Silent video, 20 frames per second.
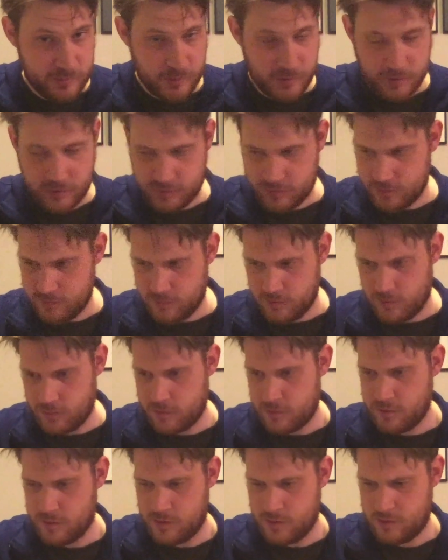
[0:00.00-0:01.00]
person
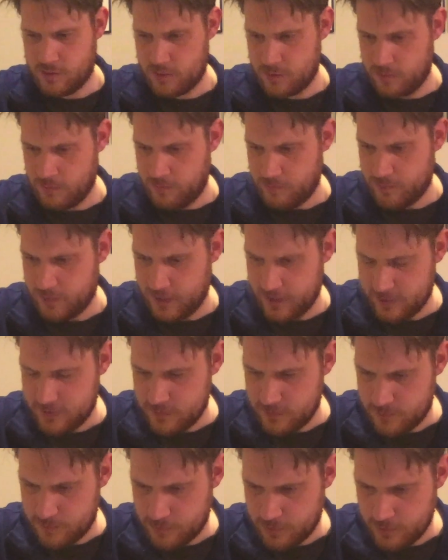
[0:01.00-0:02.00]
rather than a
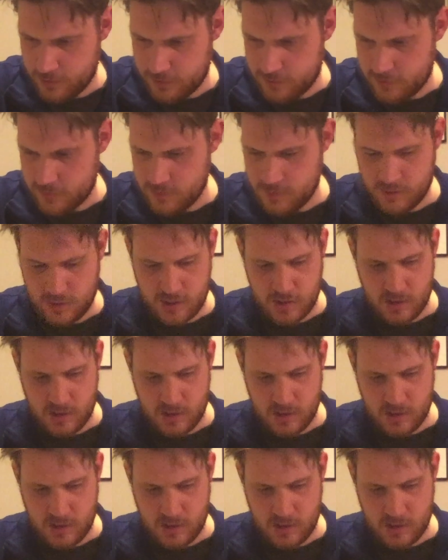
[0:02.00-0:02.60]
blend person.